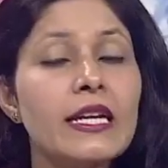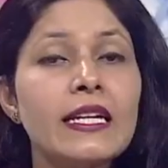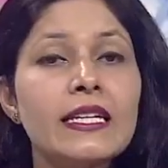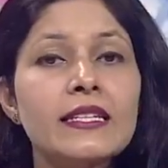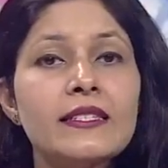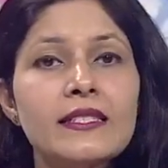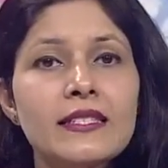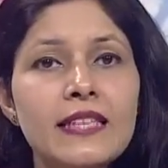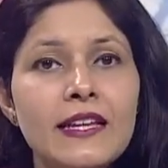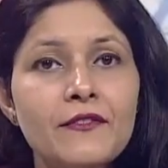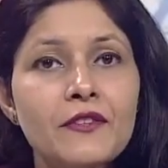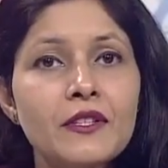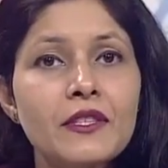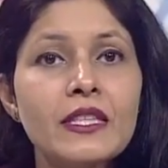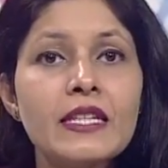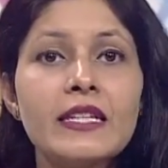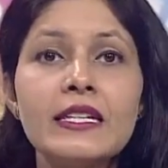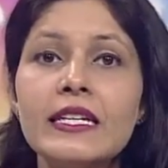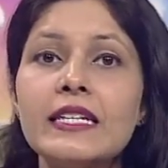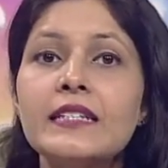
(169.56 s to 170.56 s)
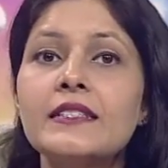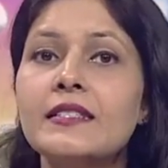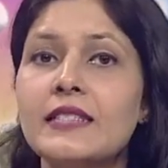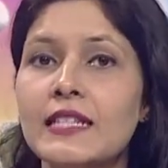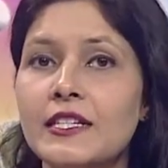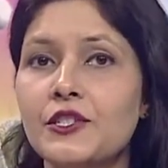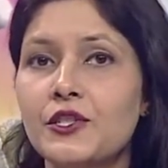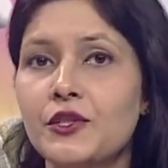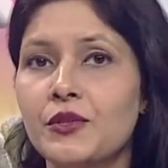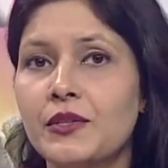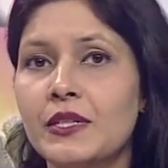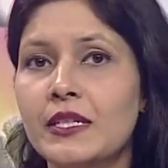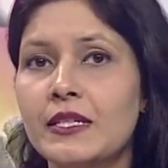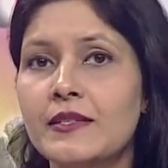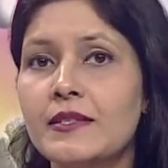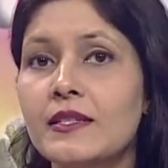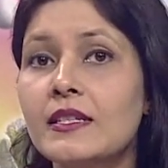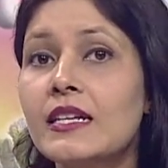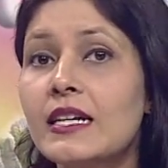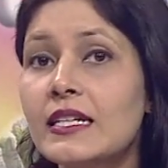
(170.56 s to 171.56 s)
In 7th and 8th
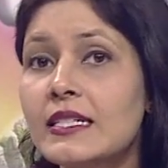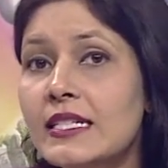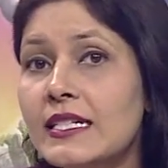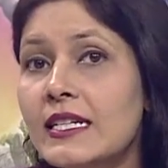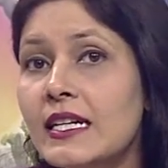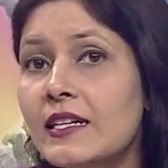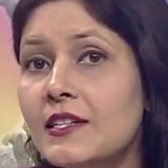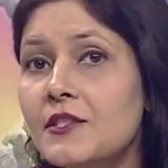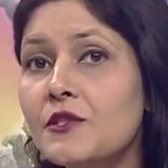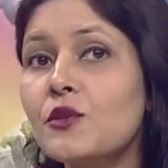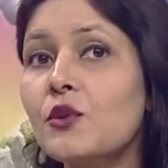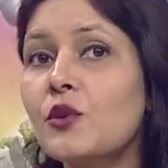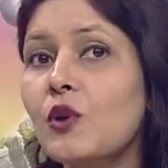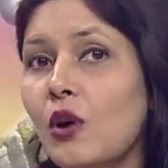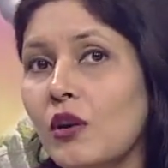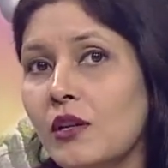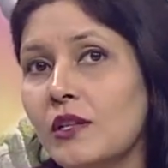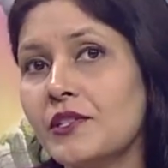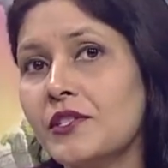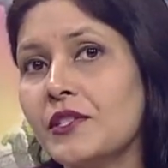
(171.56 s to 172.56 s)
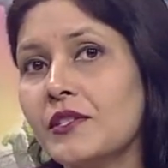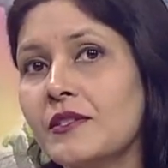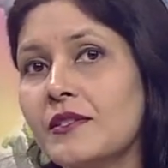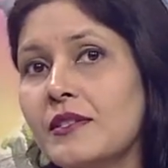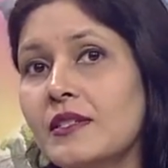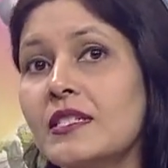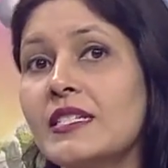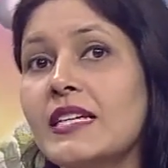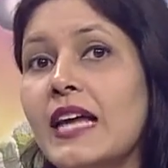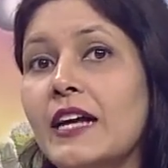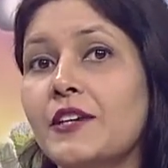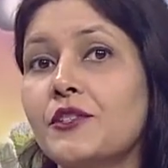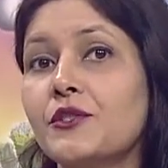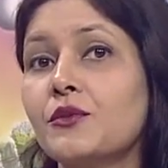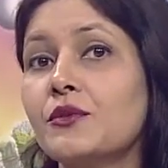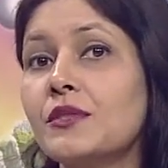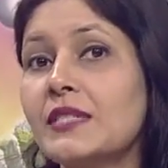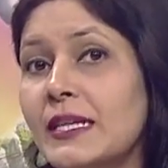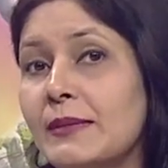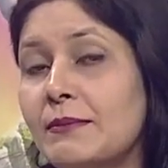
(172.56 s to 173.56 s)
centuries, Ghatikas or colleges
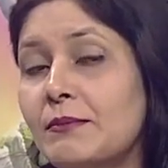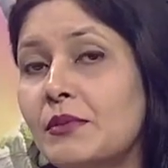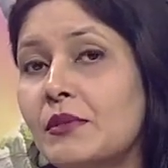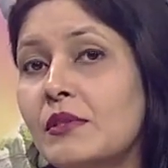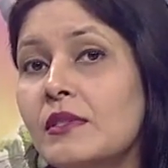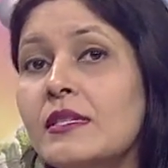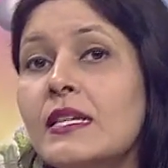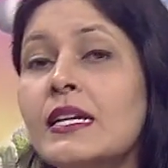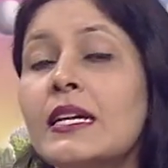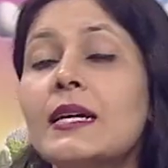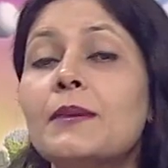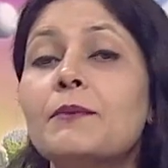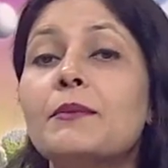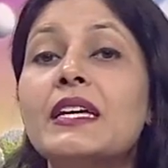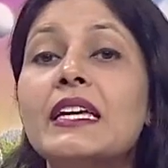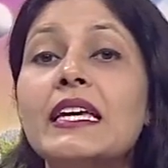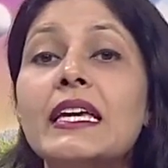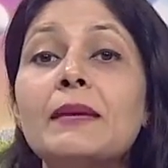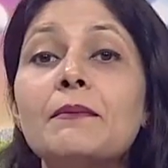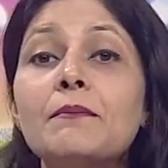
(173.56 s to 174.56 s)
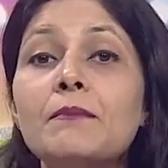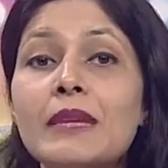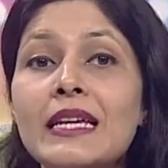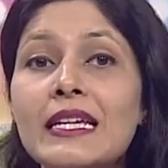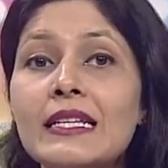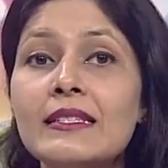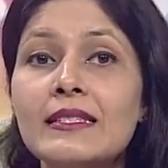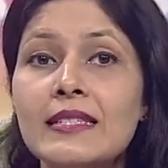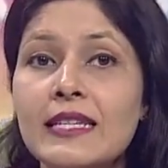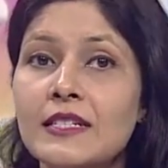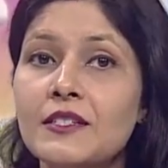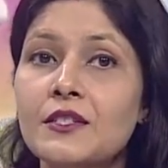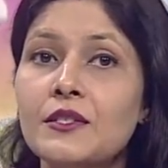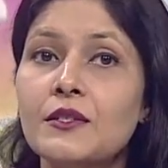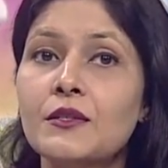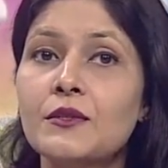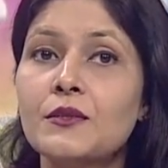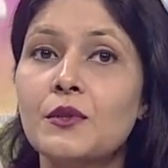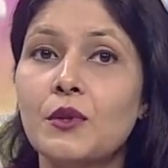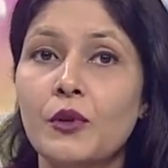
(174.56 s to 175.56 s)
attached to temples became main
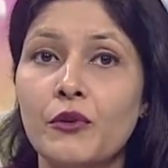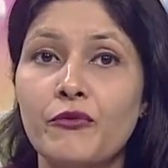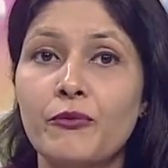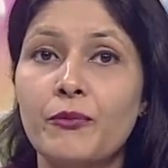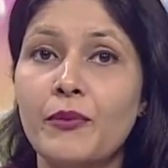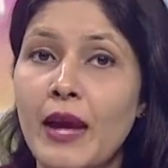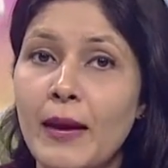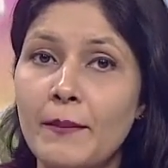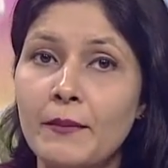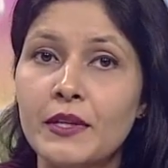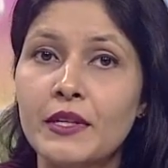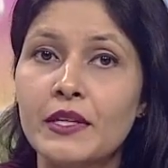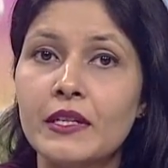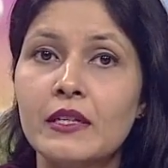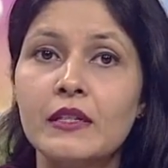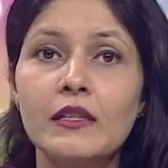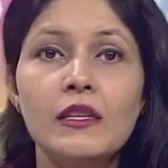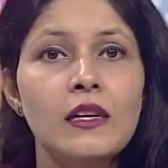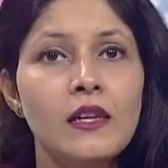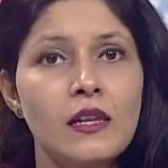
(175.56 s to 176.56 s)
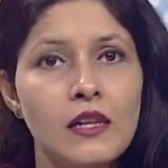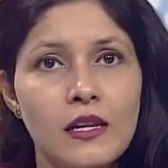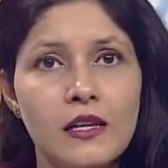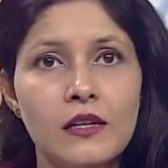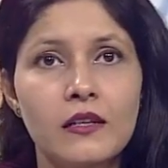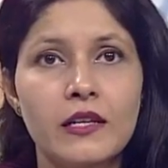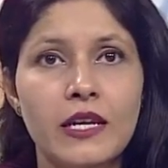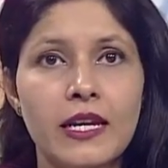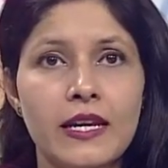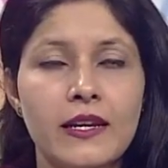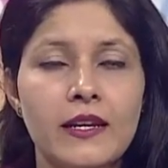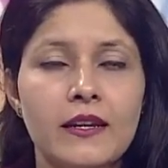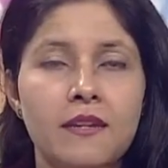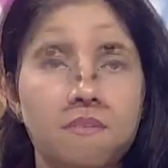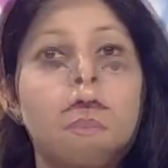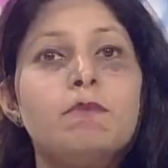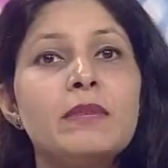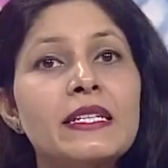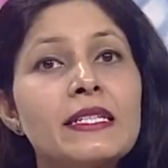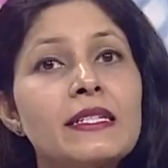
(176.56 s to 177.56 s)
centres of Brahminical learning.
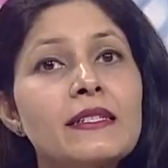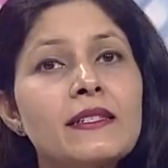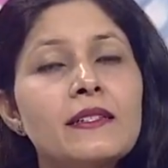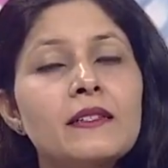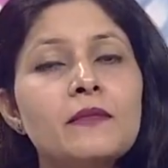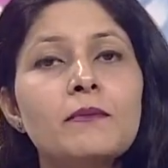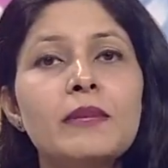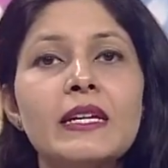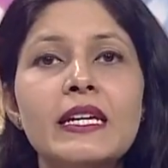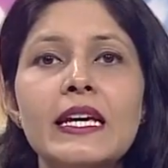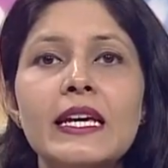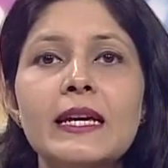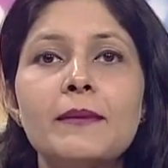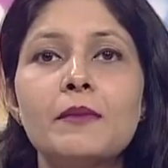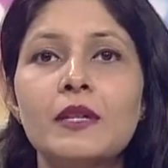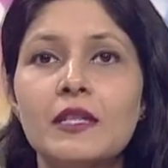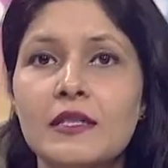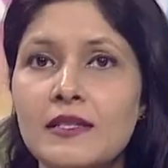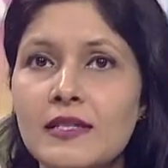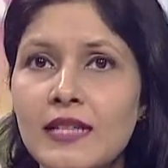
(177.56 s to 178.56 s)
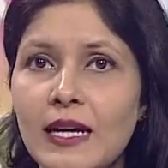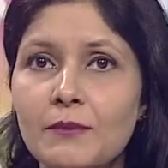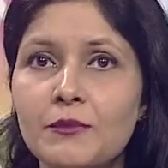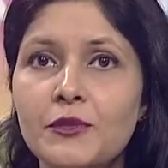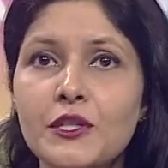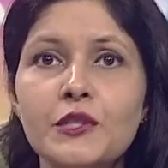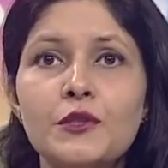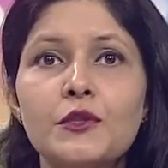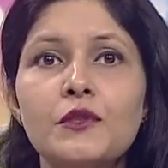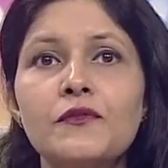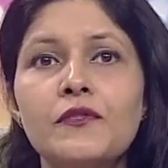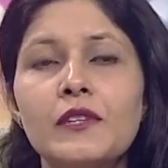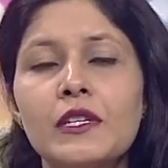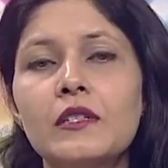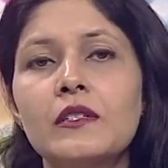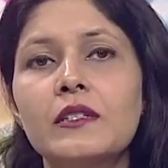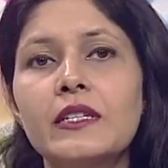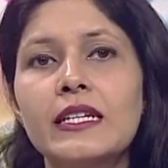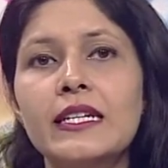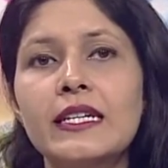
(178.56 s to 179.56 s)
Medicine became a subject of
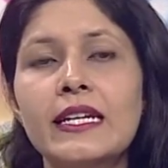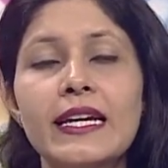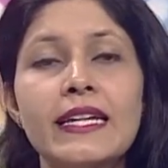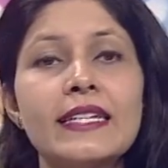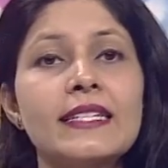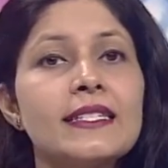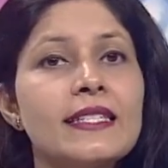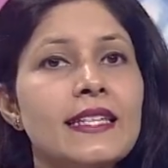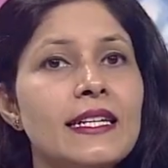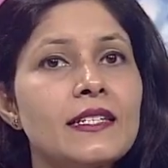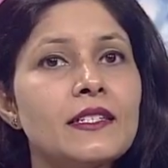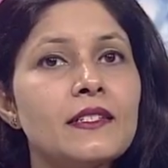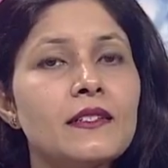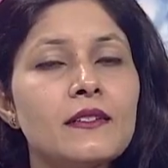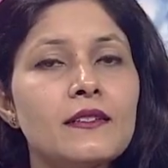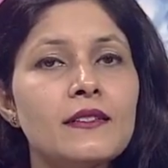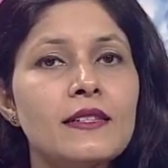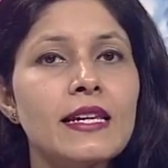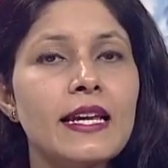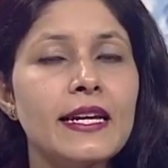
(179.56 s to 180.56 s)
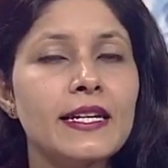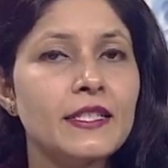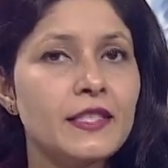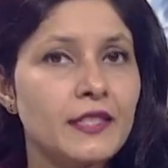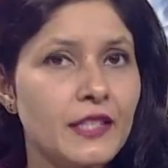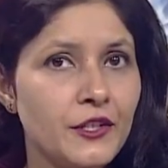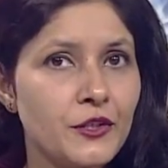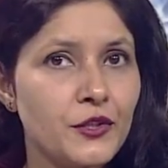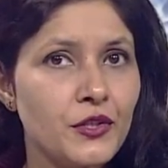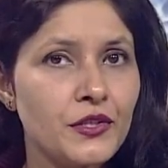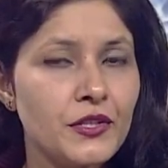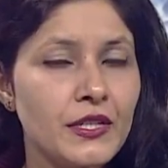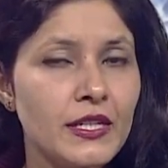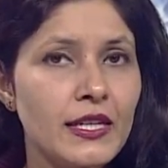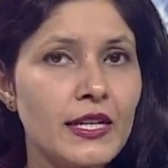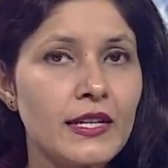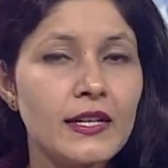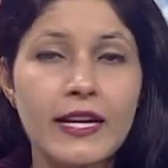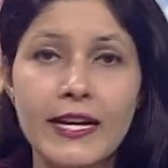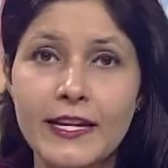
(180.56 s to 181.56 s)
learning at centres like
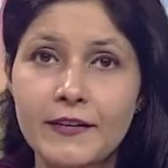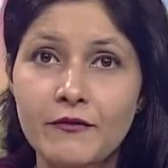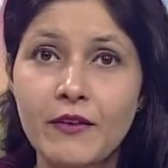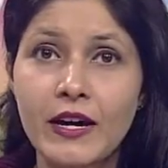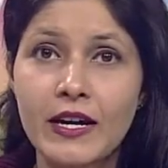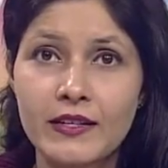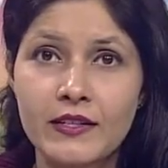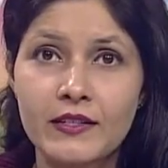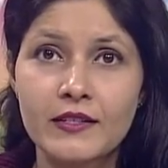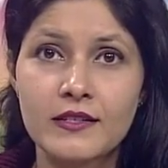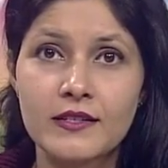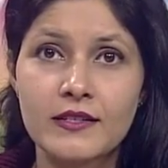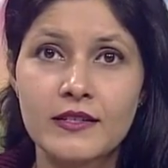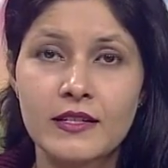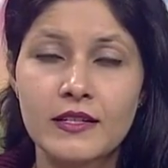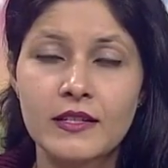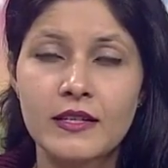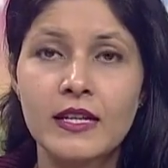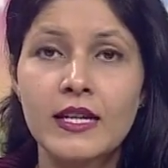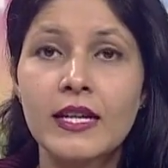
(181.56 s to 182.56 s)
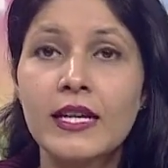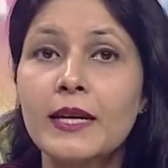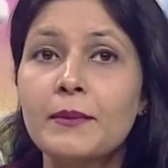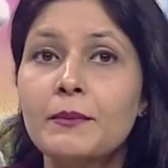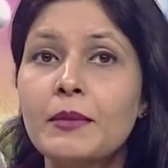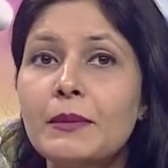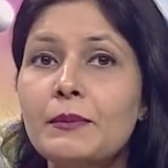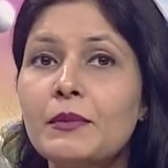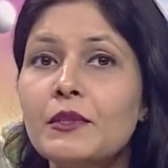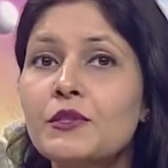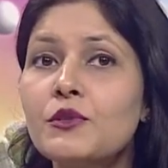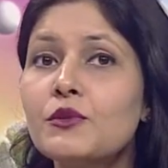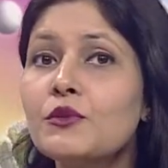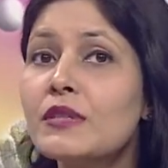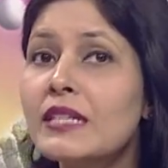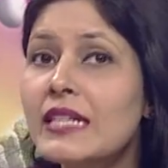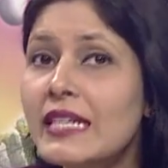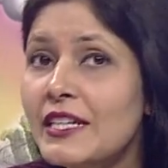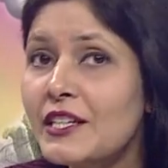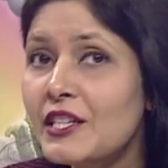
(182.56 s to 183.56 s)
Takshashila and Varanasi. People
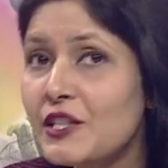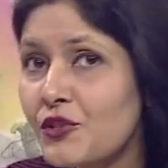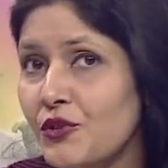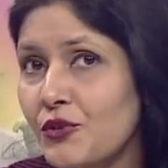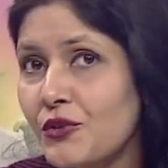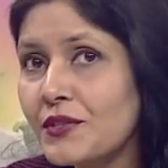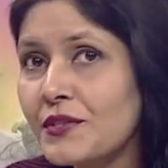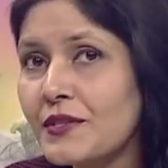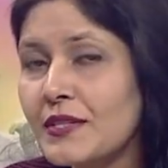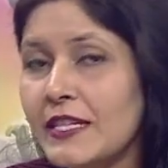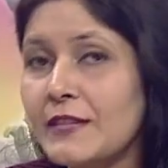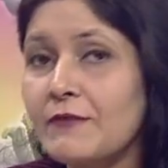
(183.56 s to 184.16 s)
took keen interest